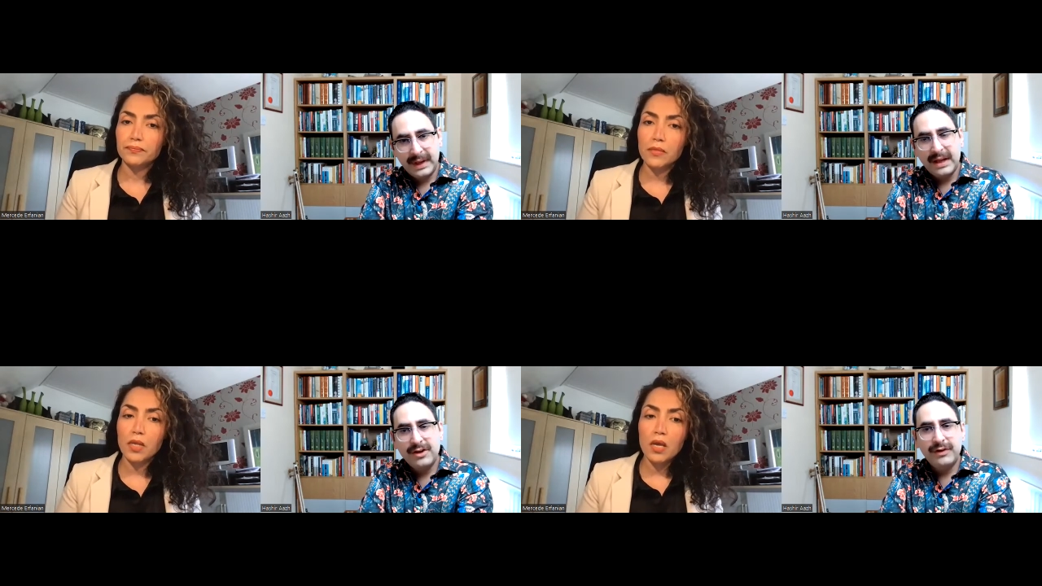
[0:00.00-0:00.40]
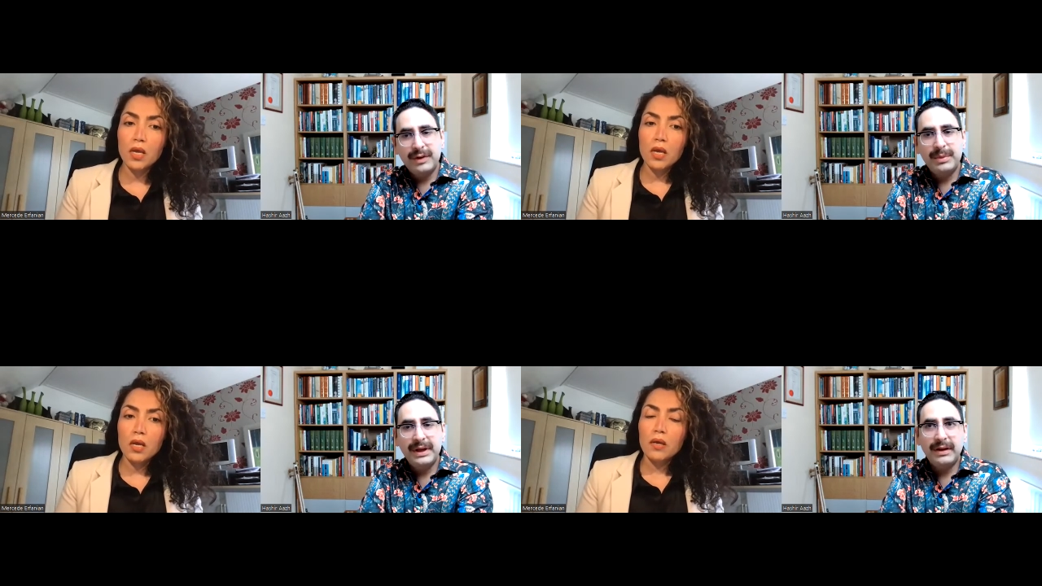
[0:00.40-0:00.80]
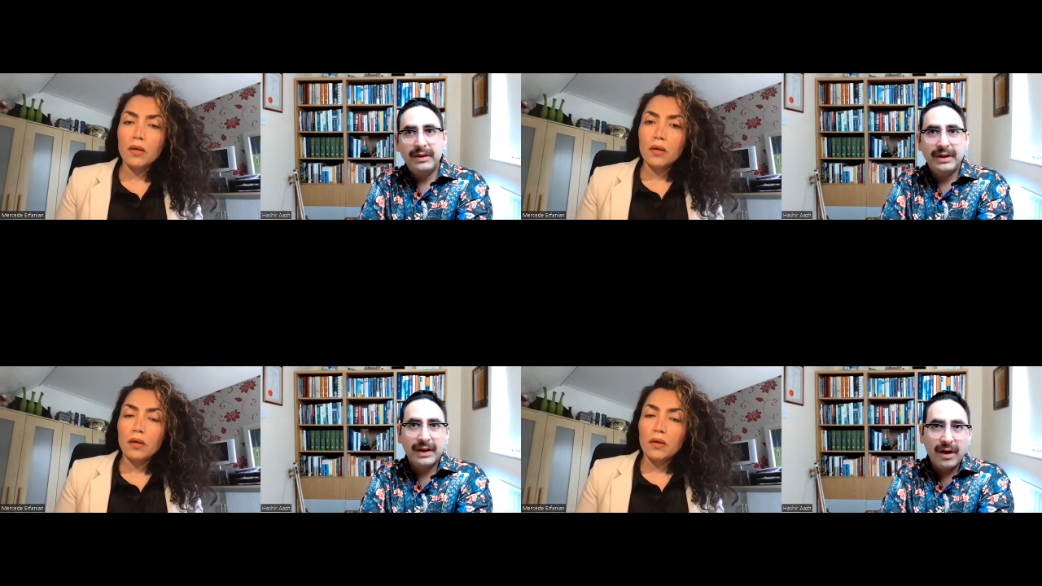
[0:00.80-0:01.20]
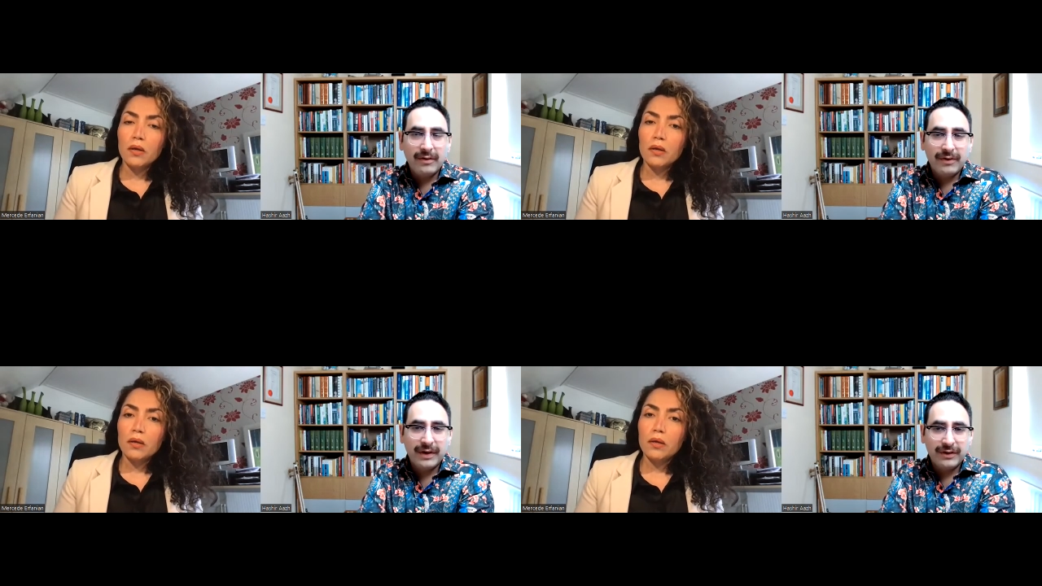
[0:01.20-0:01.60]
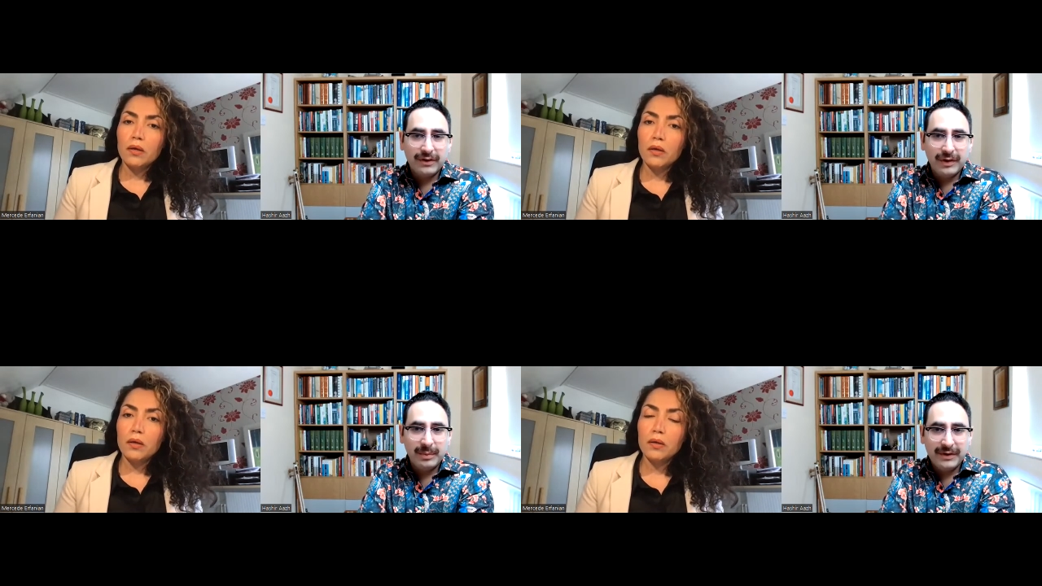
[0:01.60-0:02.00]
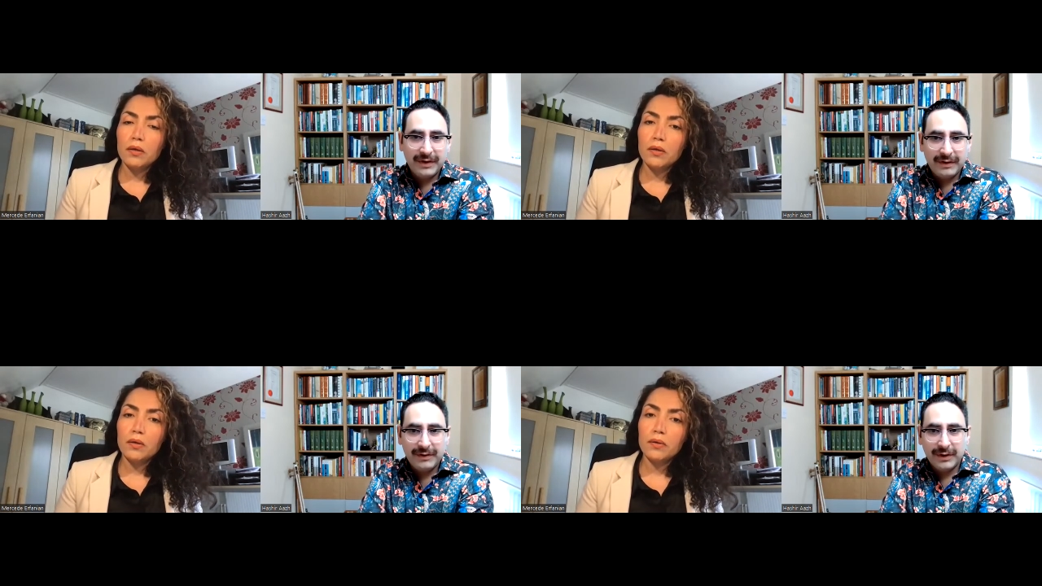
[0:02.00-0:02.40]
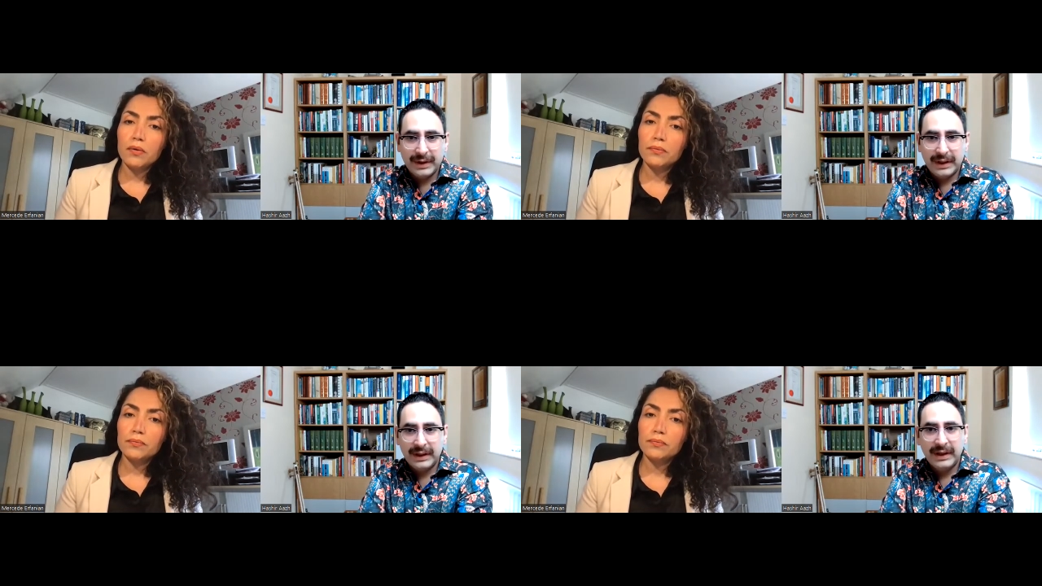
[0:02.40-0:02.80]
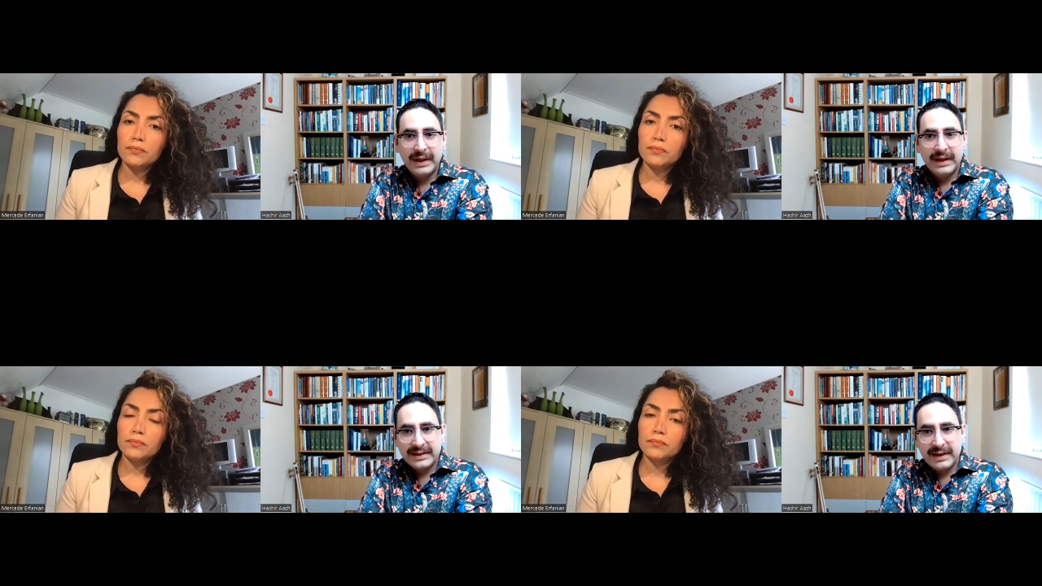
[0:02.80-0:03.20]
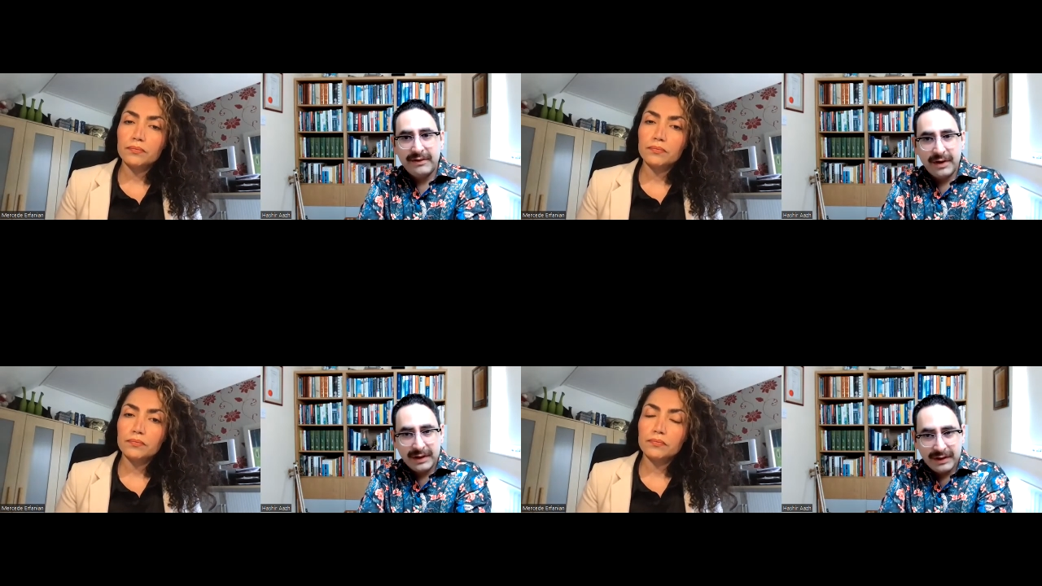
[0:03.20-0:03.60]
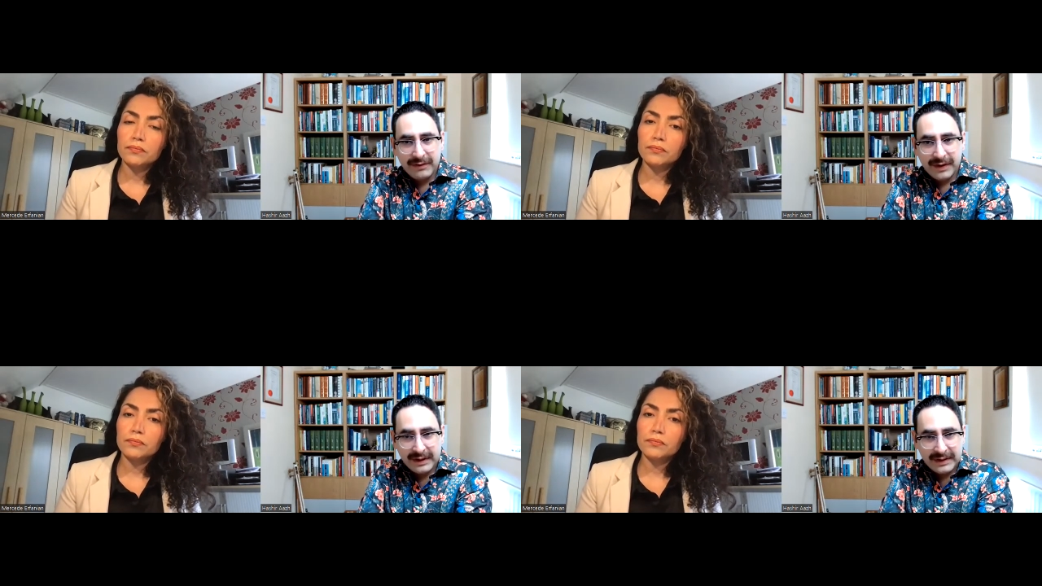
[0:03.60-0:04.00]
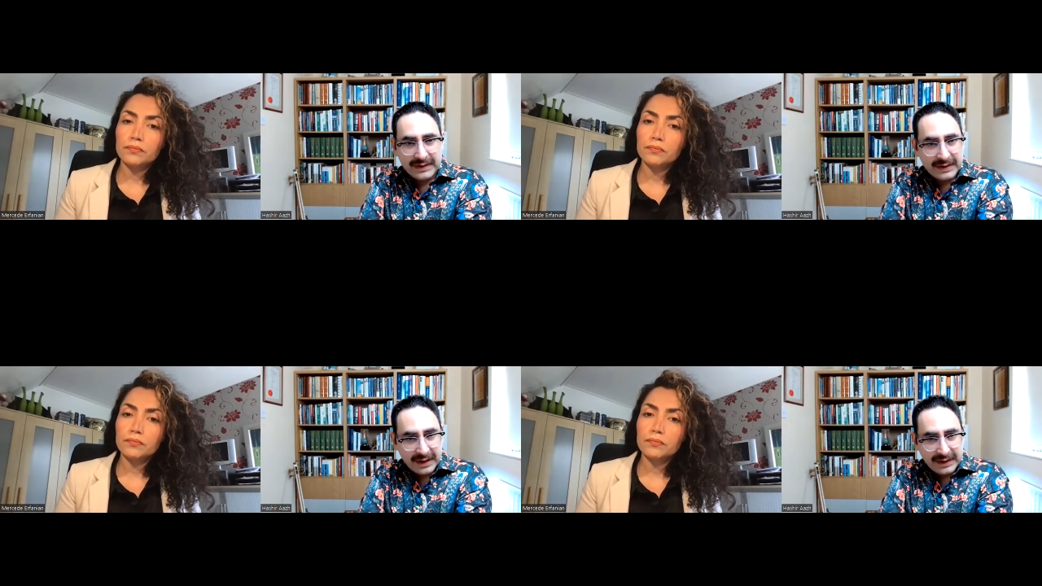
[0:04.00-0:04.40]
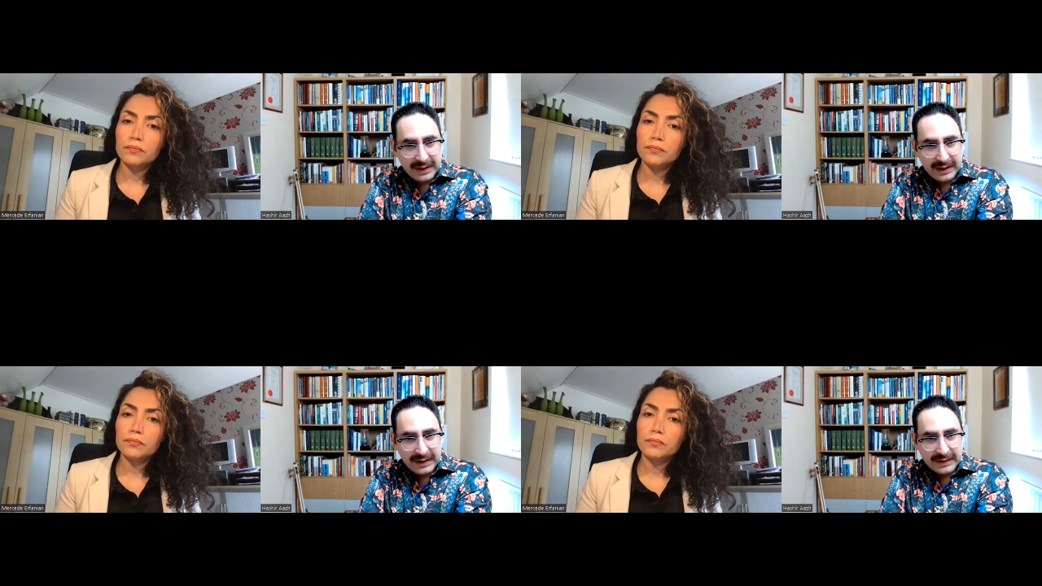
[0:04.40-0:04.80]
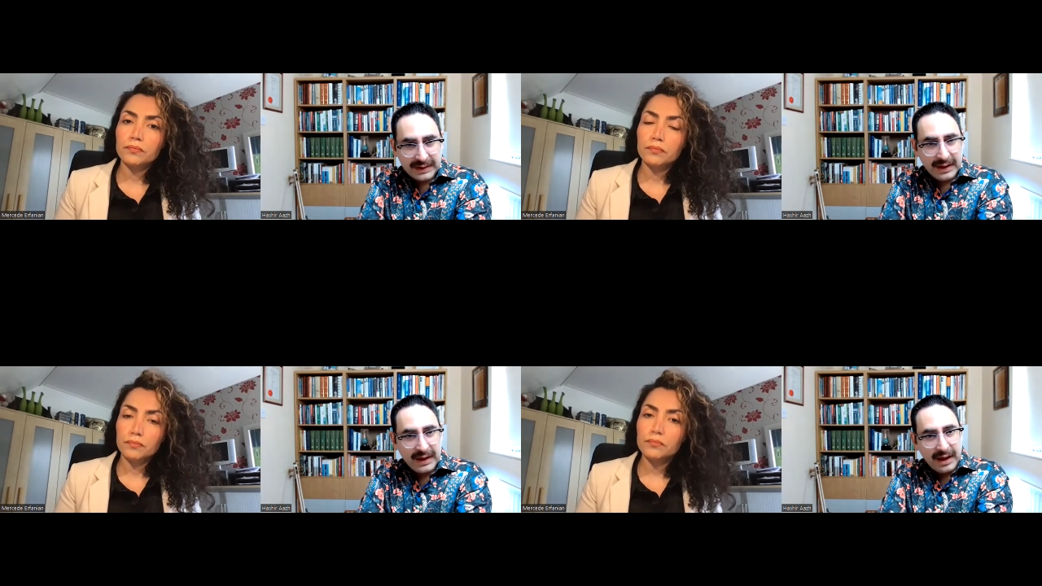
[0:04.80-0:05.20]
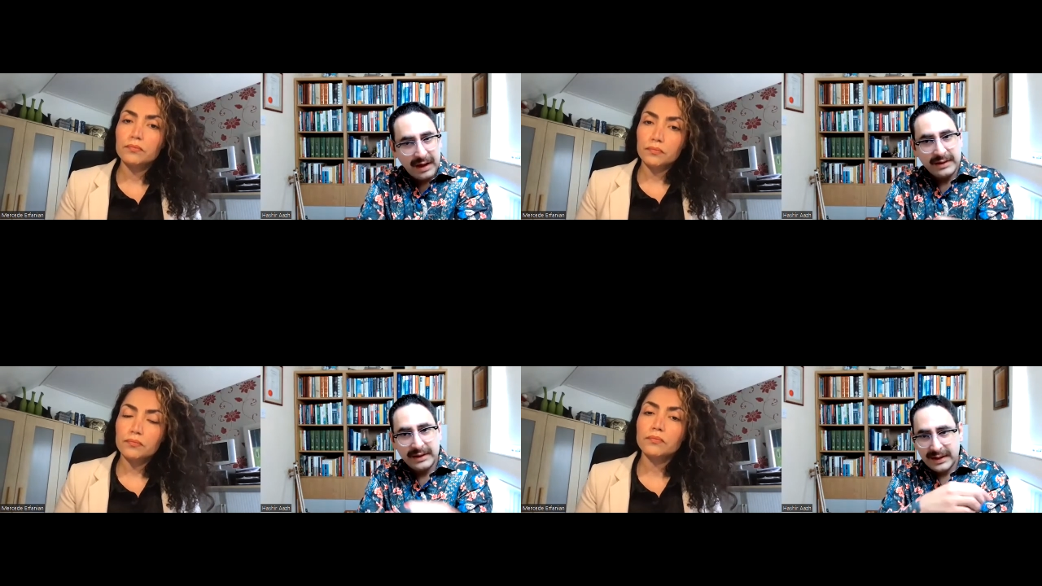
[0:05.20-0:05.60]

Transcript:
Speaker 1: And you will be in the conference, you will be reviewing several different studies on the